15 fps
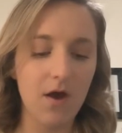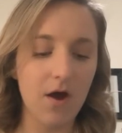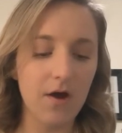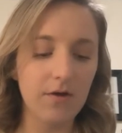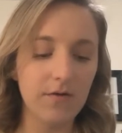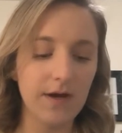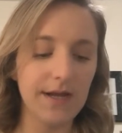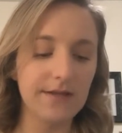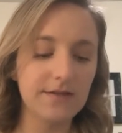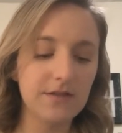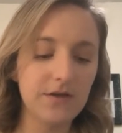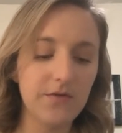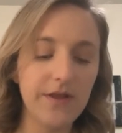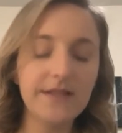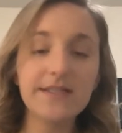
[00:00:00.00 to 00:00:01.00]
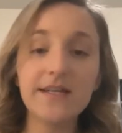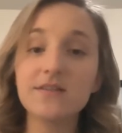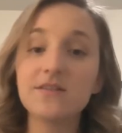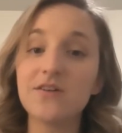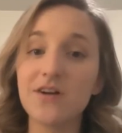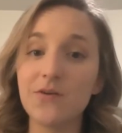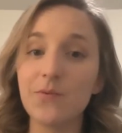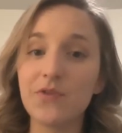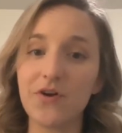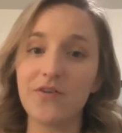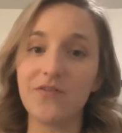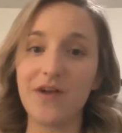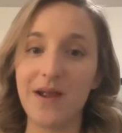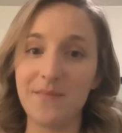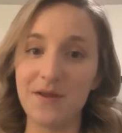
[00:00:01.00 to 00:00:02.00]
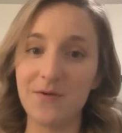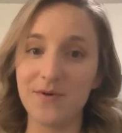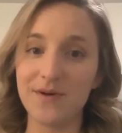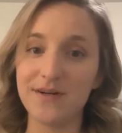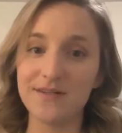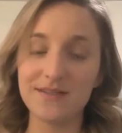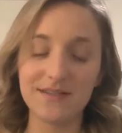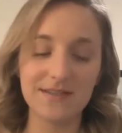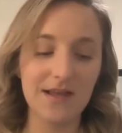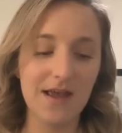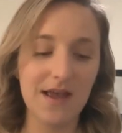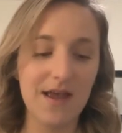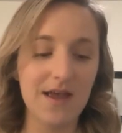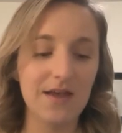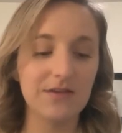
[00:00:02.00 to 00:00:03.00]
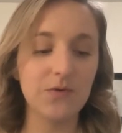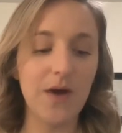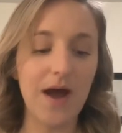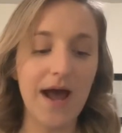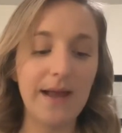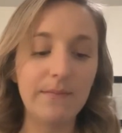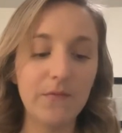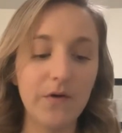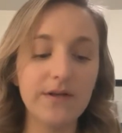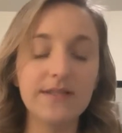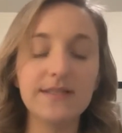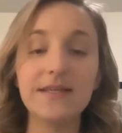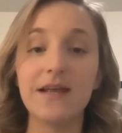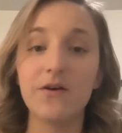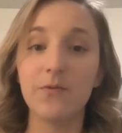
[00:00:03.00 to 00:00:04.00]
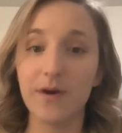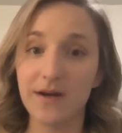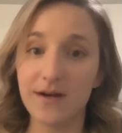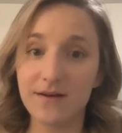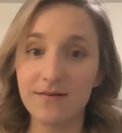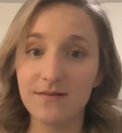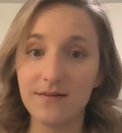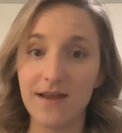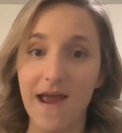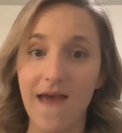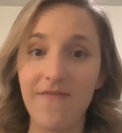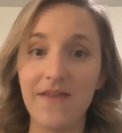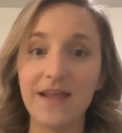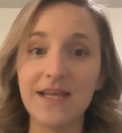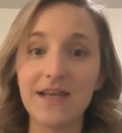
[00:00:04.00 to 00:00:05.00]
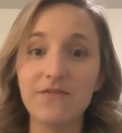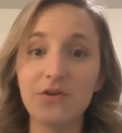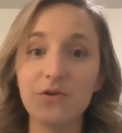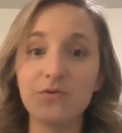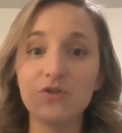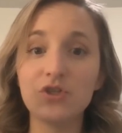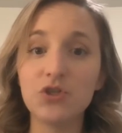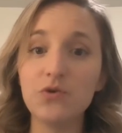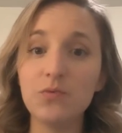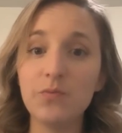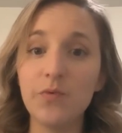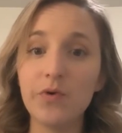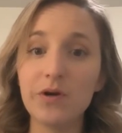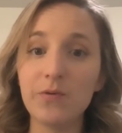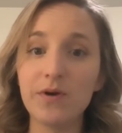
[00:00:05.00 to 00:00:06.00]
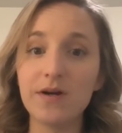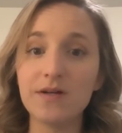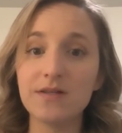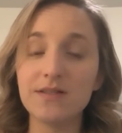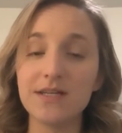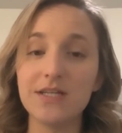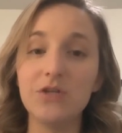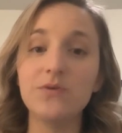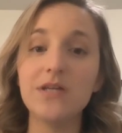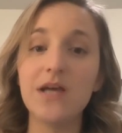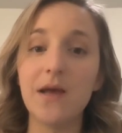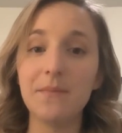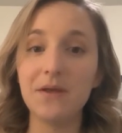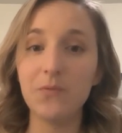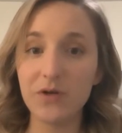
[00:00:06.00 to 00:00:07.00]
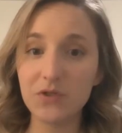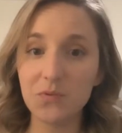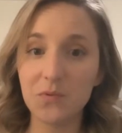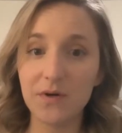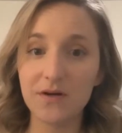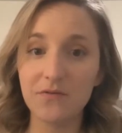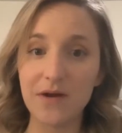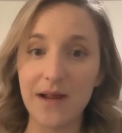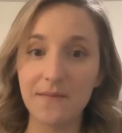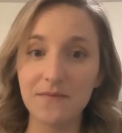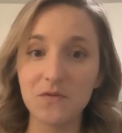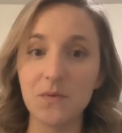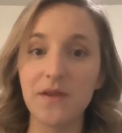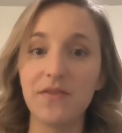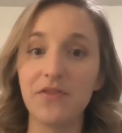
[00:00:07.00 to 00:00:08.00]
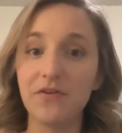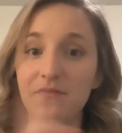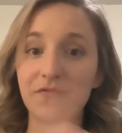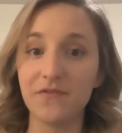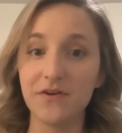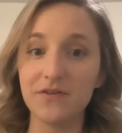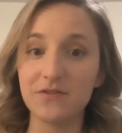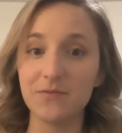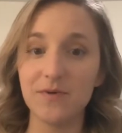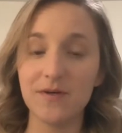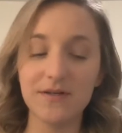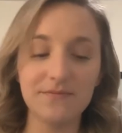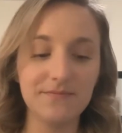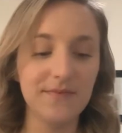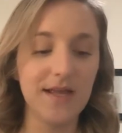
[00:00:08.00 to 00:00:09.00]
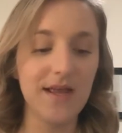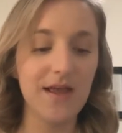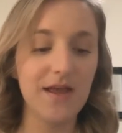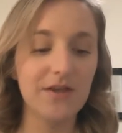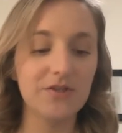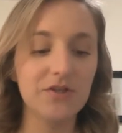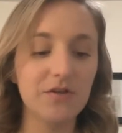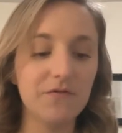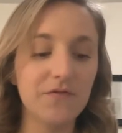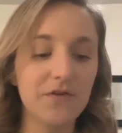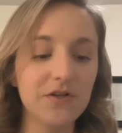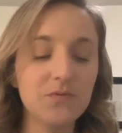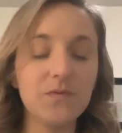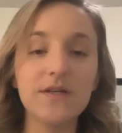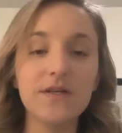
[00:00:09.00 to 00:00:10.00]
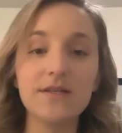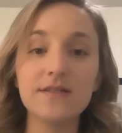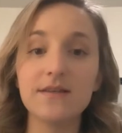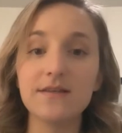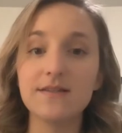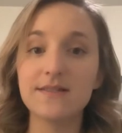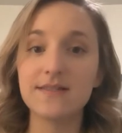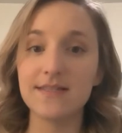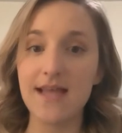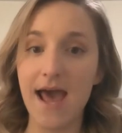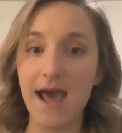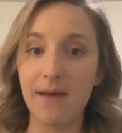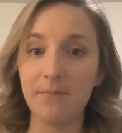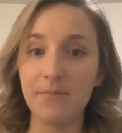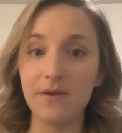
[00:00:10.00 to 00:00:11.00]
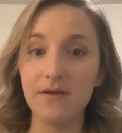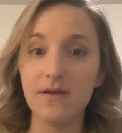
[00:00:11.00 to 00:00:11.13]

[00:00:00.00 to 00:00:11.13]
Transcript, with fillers: All right, so let's get started with our rhyming words. So I'm going to say a word and then give you two more words and you tell me which word rhymes with the first word. So the first one is slab.